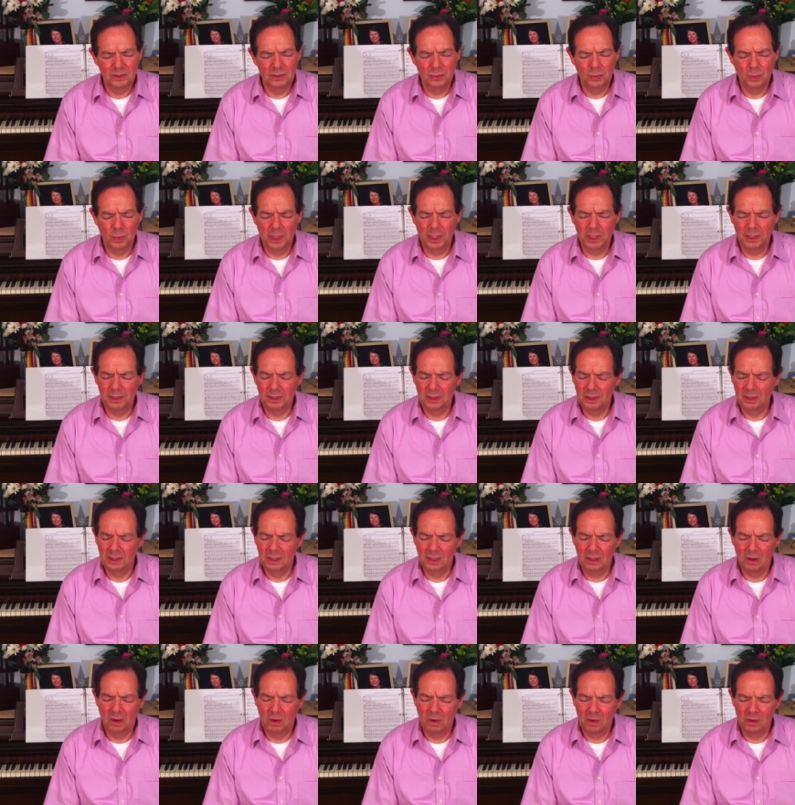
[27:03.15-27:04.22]
situation
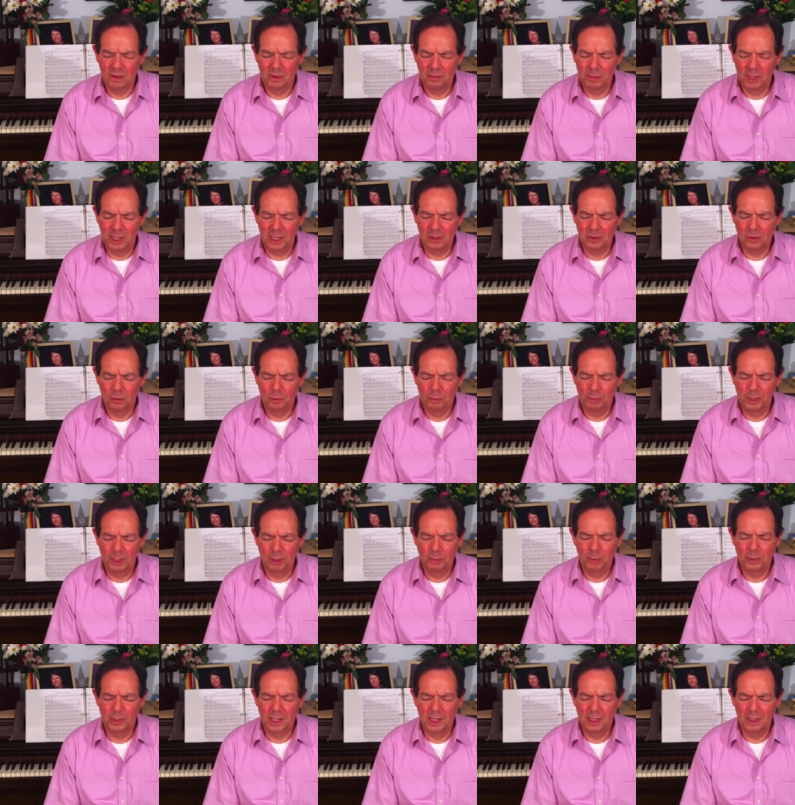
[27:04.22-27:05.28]
and all the medical
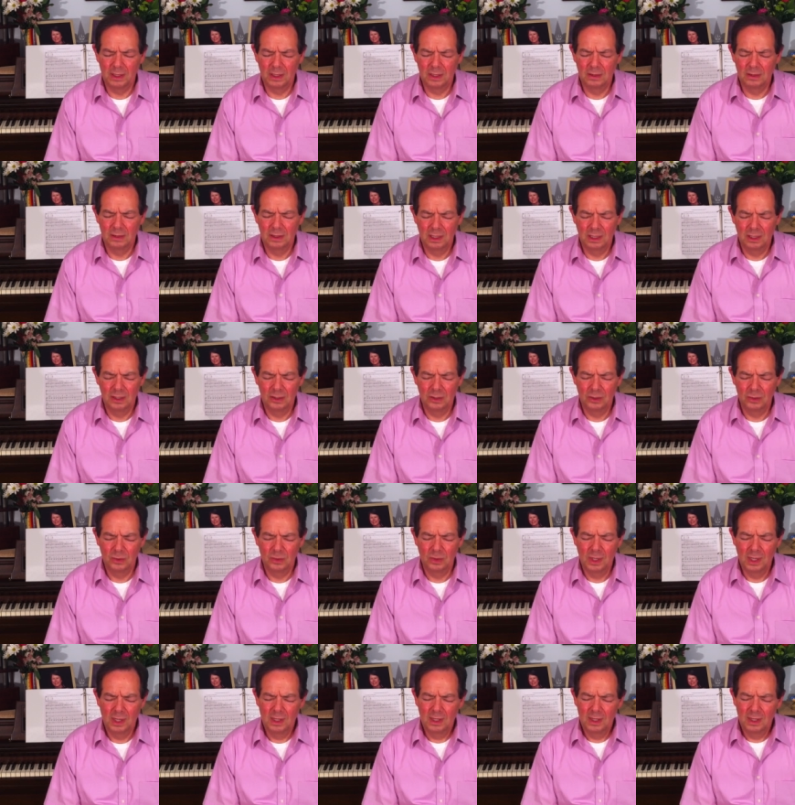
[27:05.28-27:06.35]
people that continue
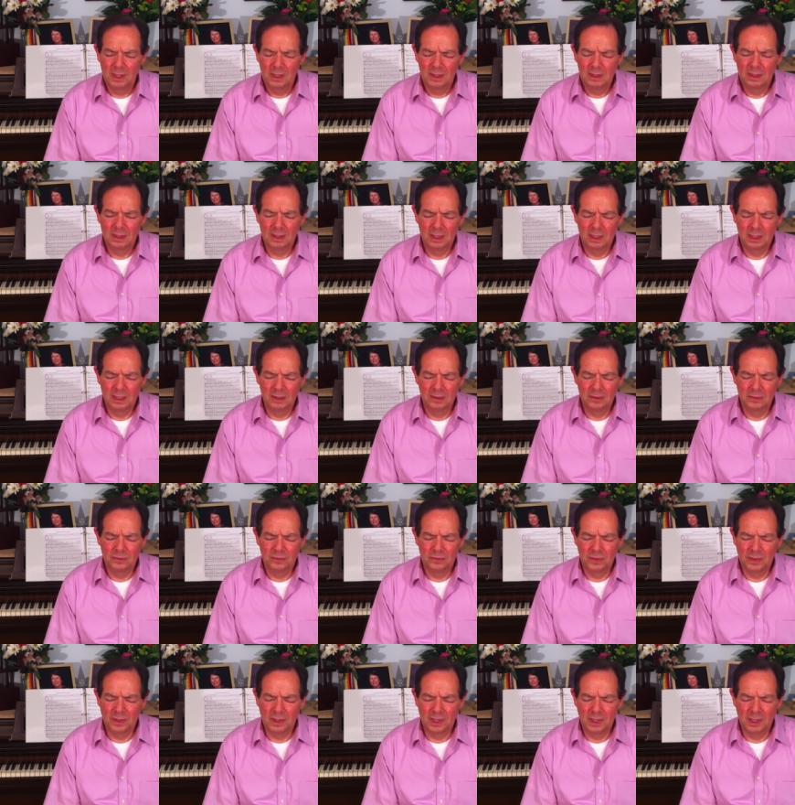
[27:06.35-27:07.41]
to
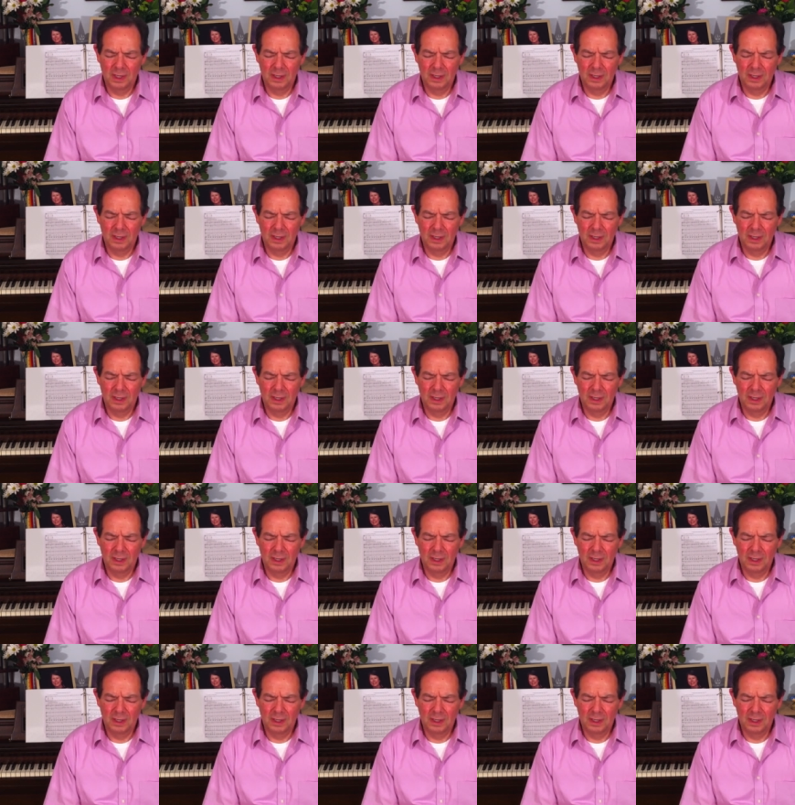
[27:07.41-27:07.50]
give